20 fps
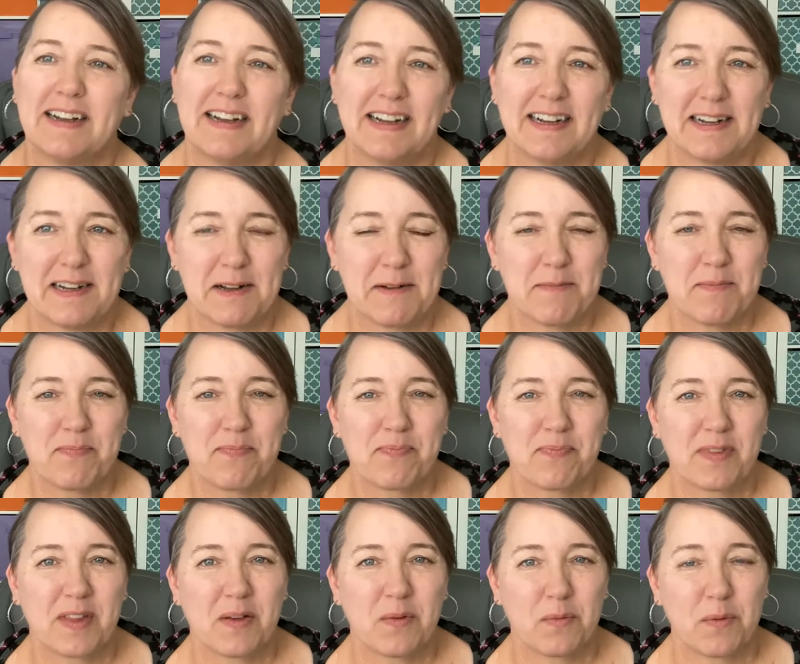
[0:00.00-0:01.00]

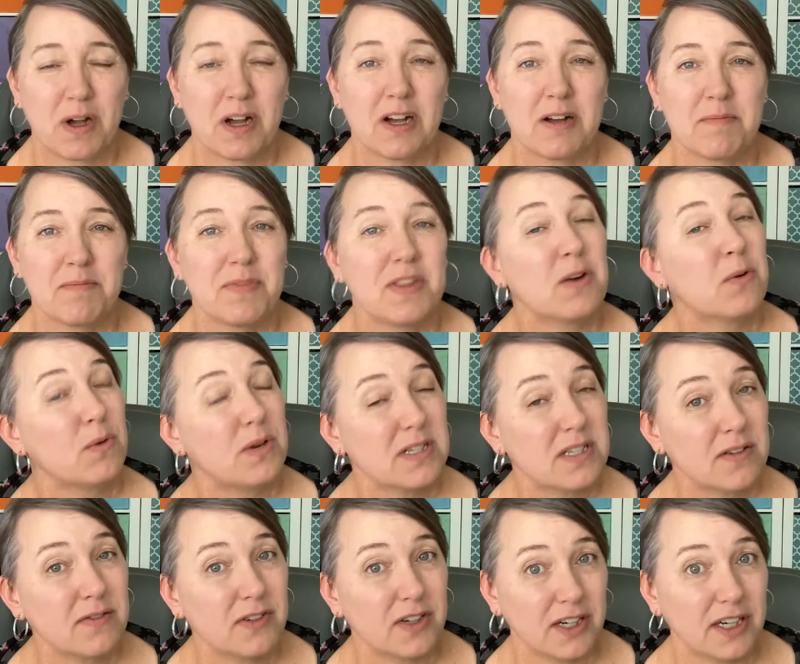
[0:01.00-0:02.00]
There was
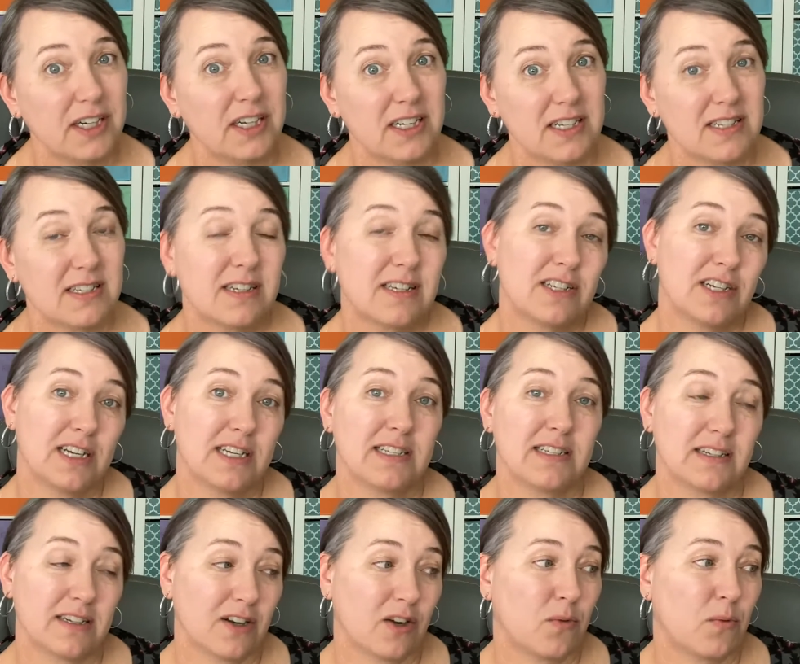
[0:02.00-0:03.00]
a very good
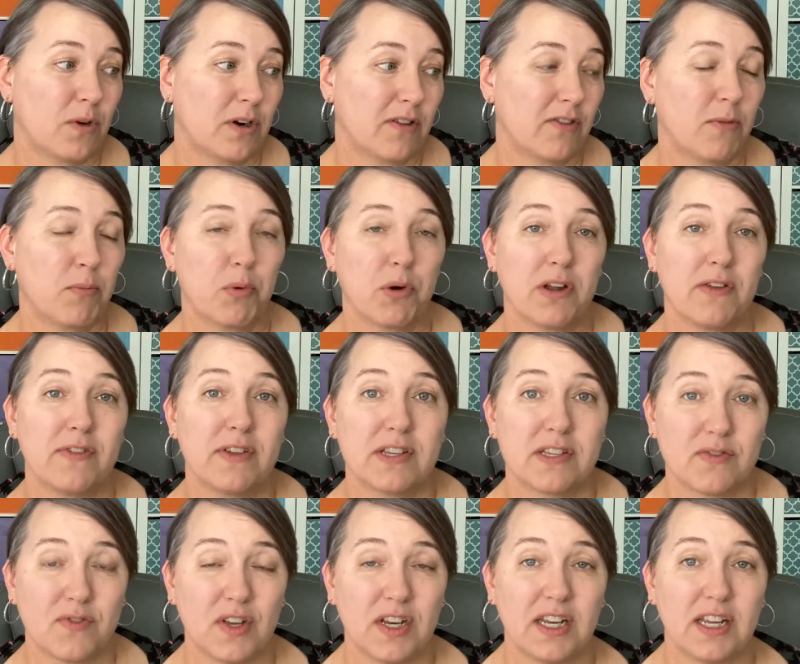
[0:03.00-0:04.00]
suggestion on one of the
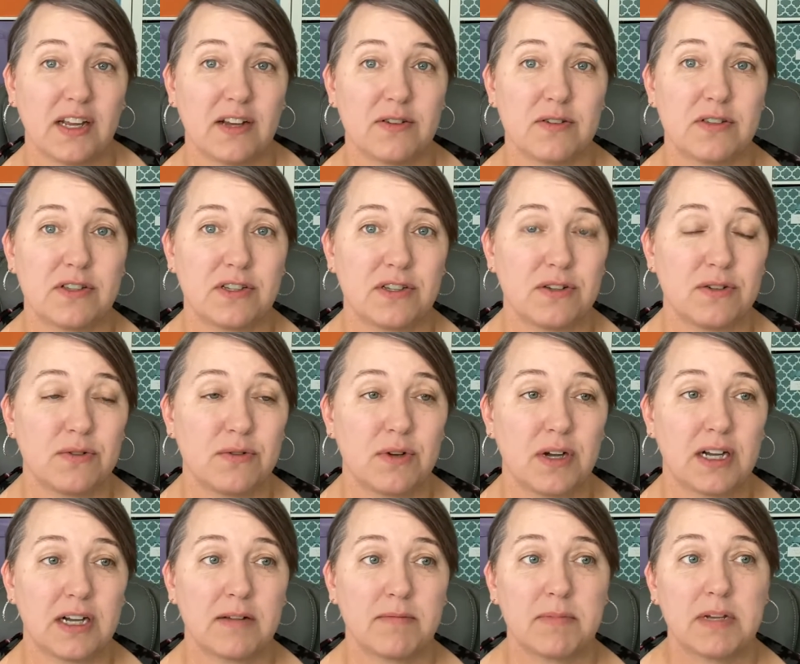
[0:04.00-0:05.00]
previous videos
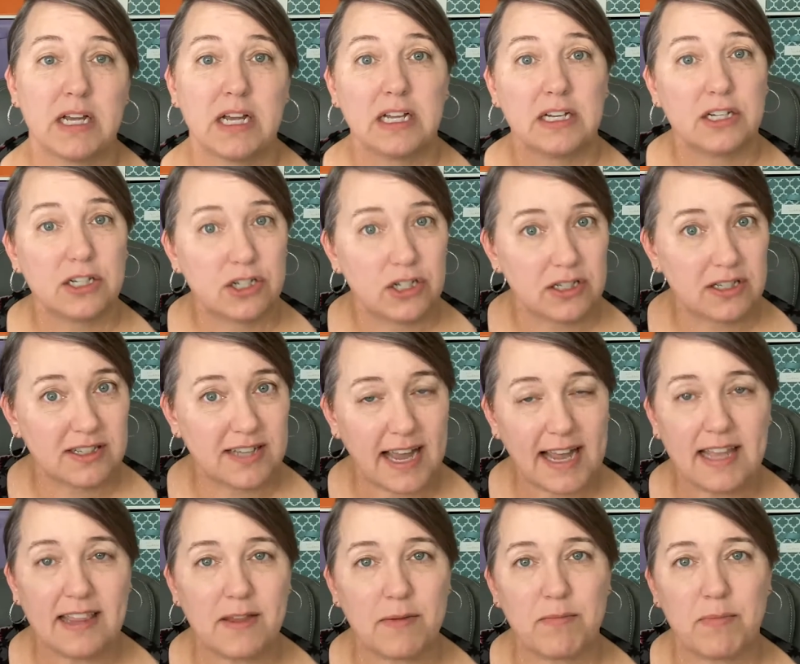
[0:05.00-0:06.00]
to just
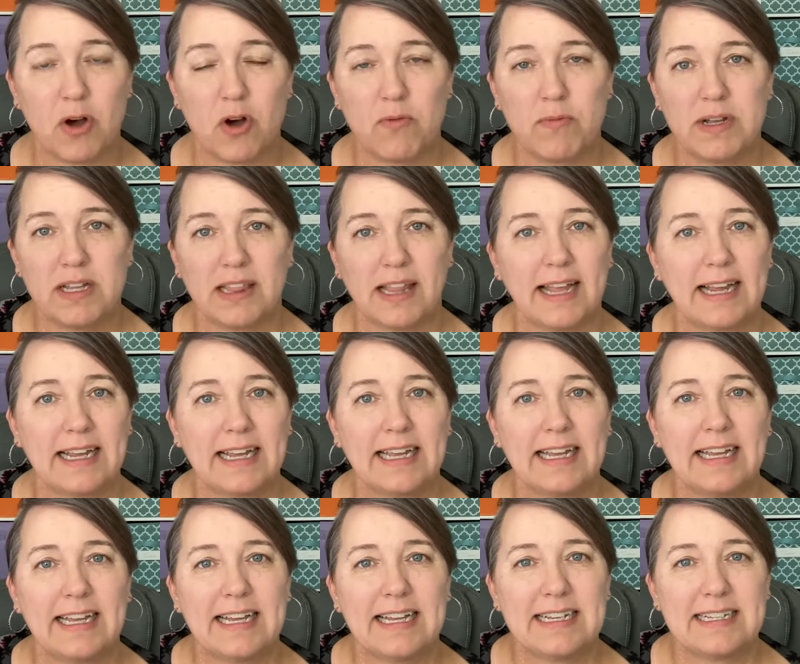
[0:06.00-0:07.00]
take the moment, like
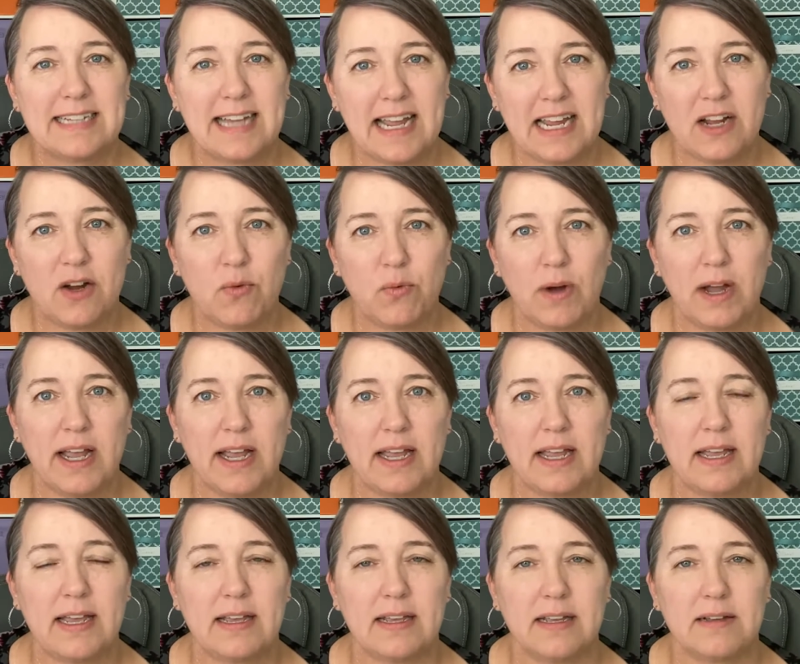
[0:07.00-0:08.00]
take
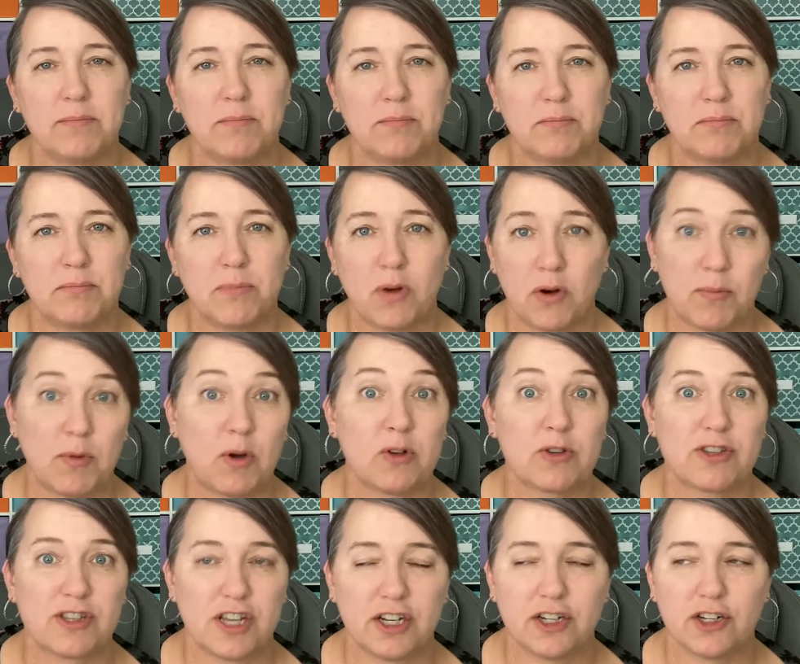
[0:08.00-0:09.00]
away
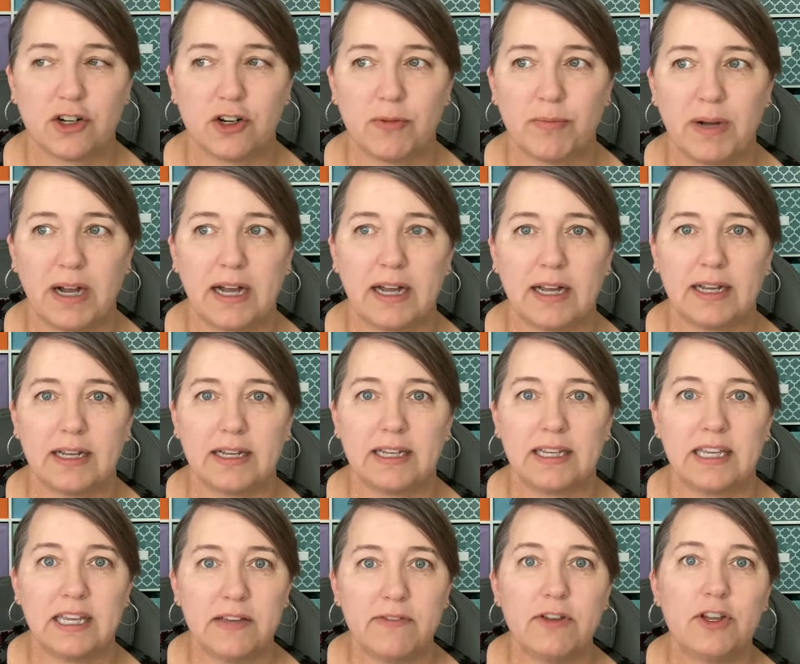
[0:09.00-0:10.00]
Momo's thunder by
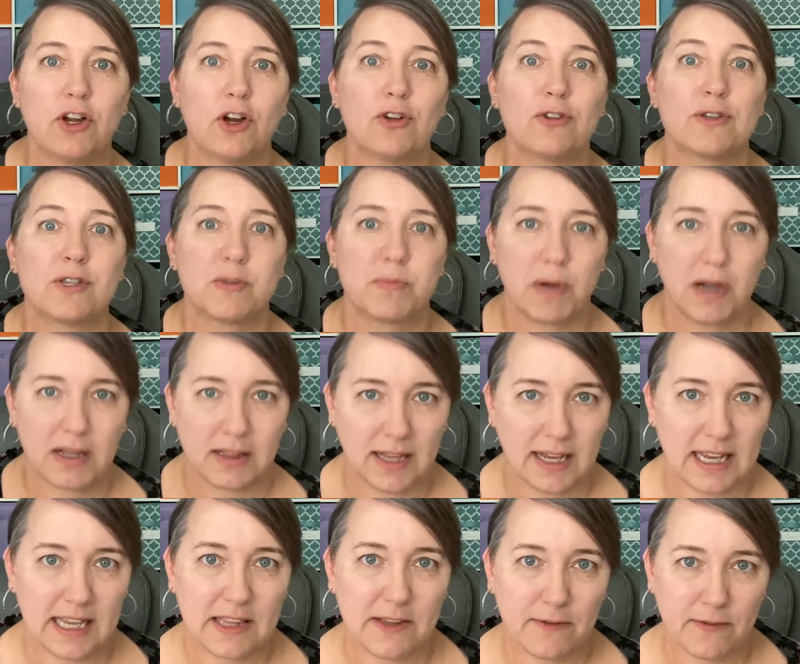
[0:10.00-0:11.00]
giving her the
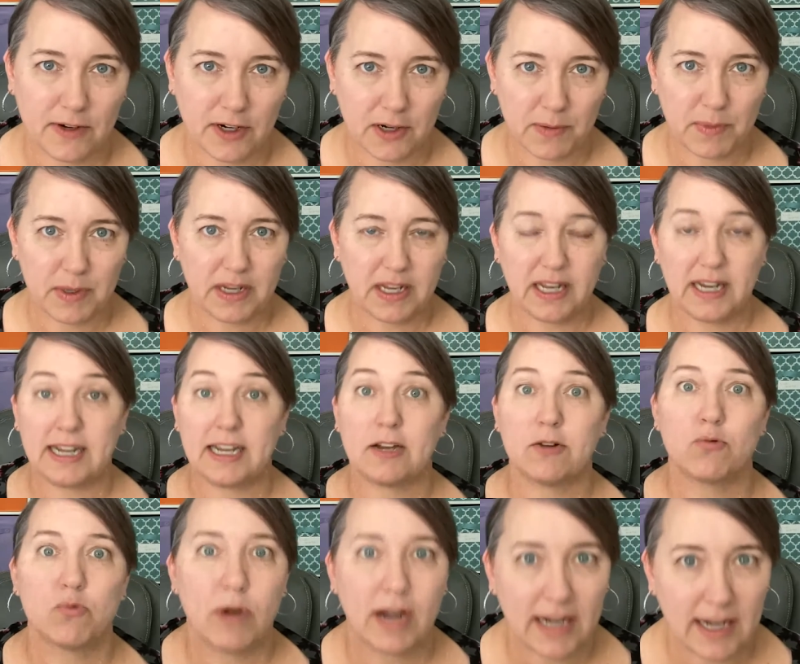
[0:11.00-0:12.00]
spotlight in the very beginning
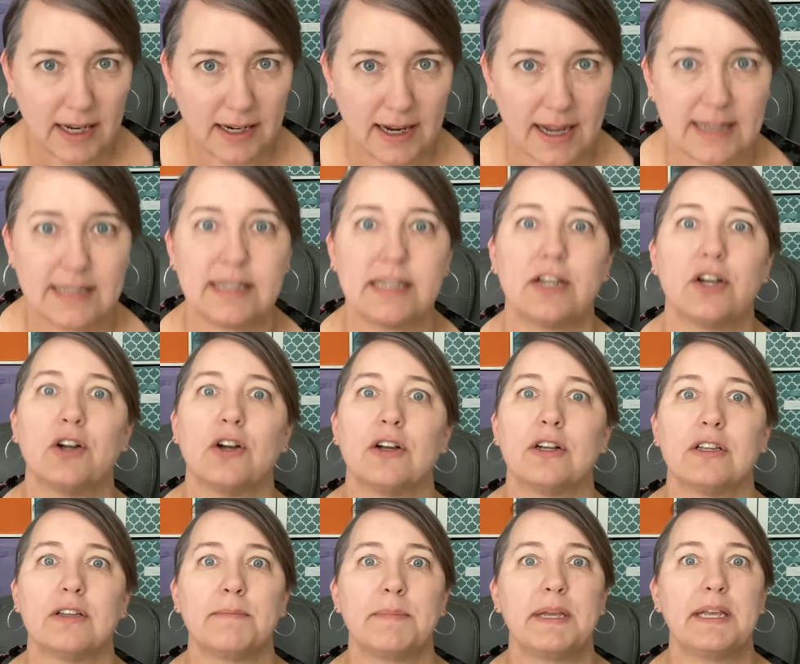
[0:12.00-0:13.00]
and recognizing her
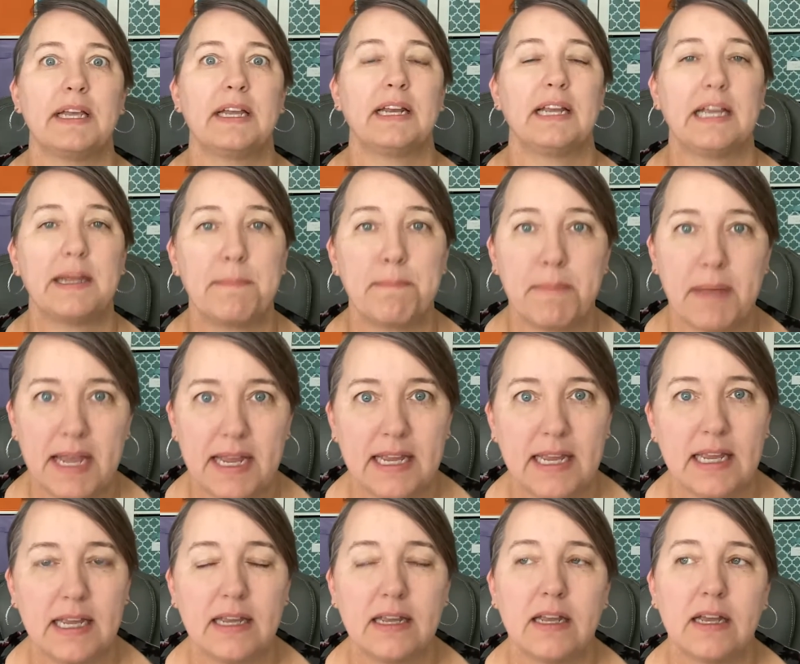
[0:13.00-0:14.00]
in the beginning and
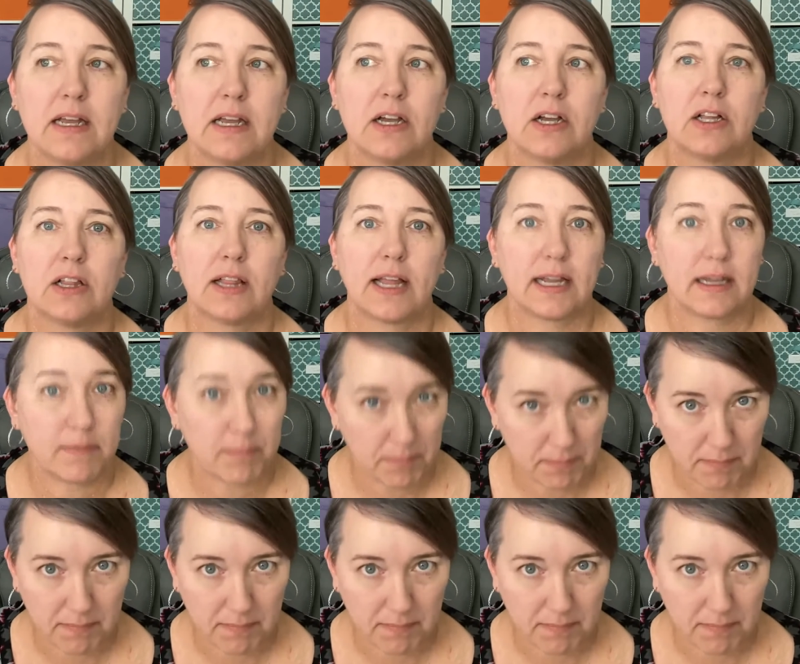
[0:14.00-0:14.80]
making, like,